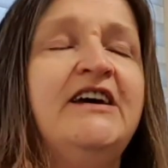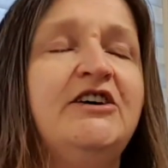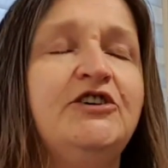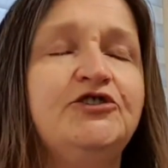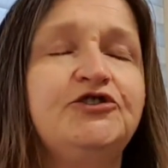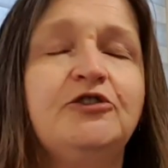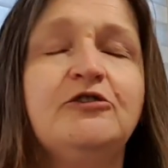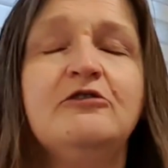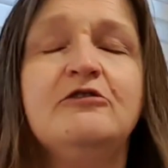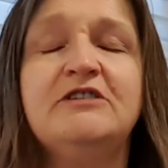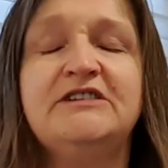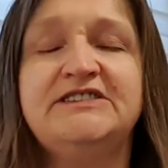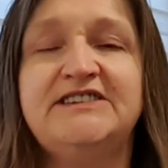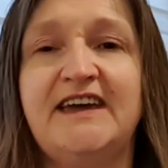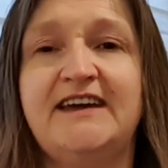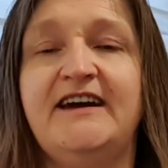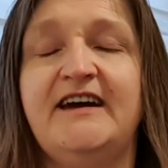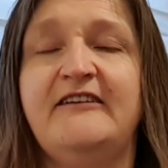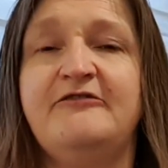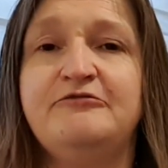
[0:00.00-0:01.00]
So
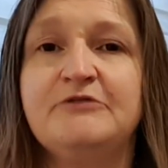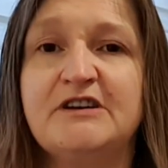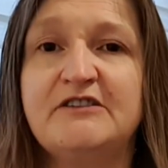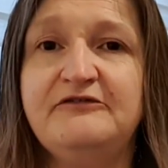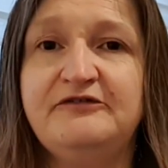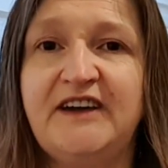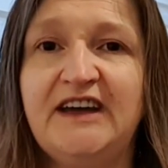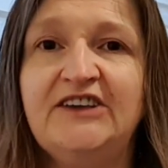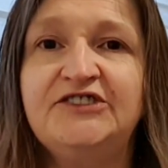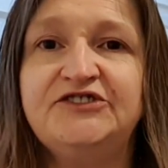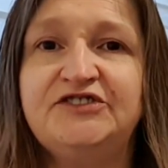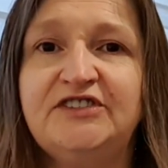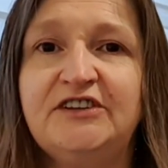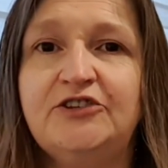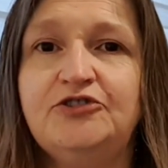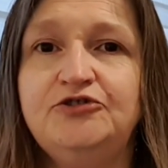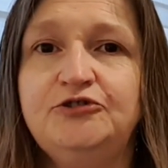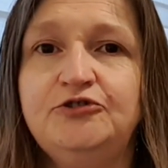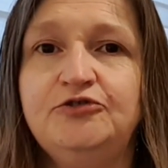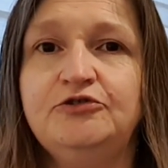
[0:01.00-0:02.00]
yeah, if we're investing
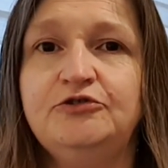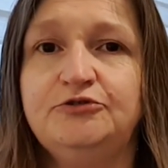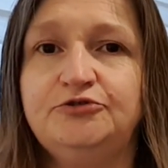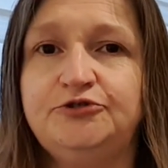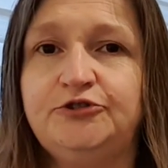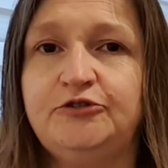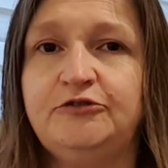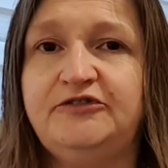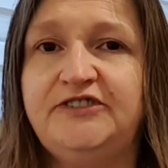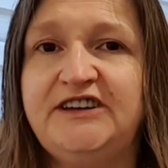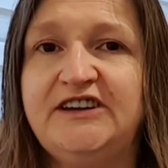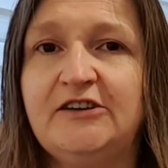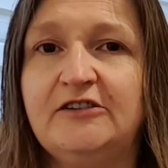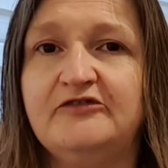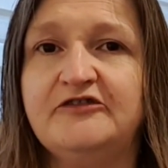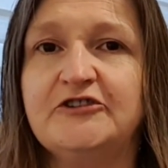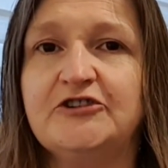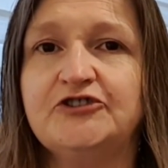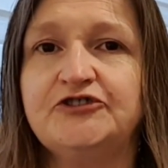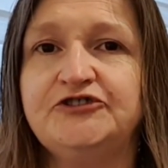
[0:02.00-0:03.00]
in new duvet
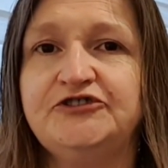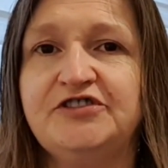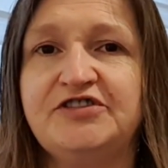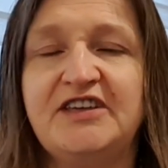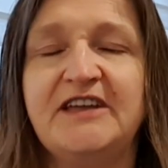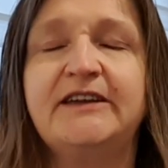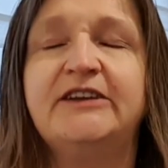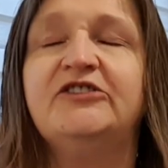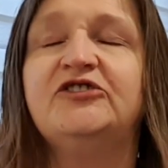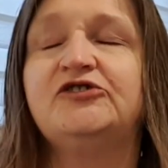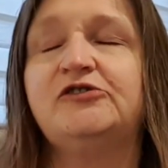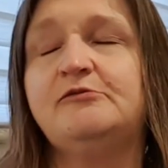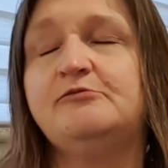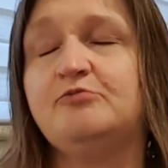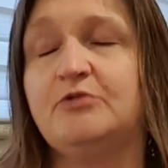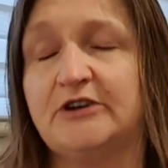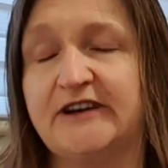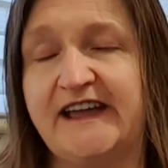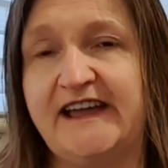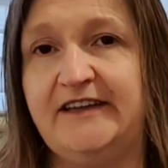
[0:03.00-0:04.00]
covers and things,
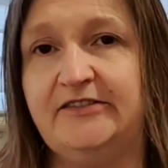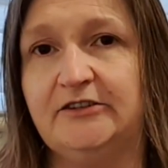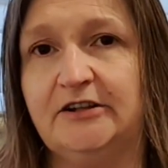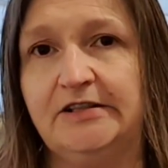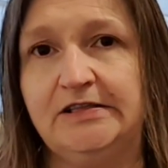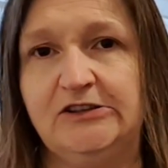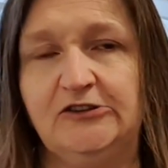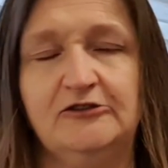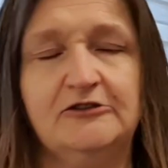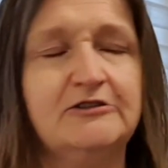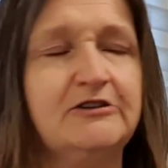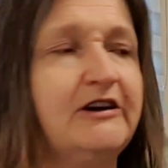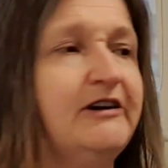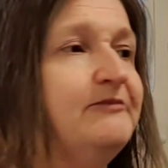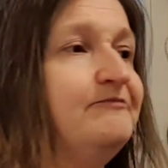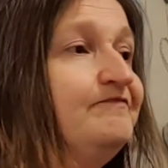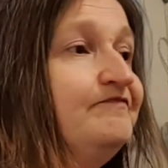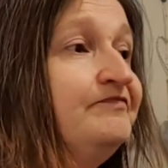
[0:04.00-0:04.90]
we're getting a lock.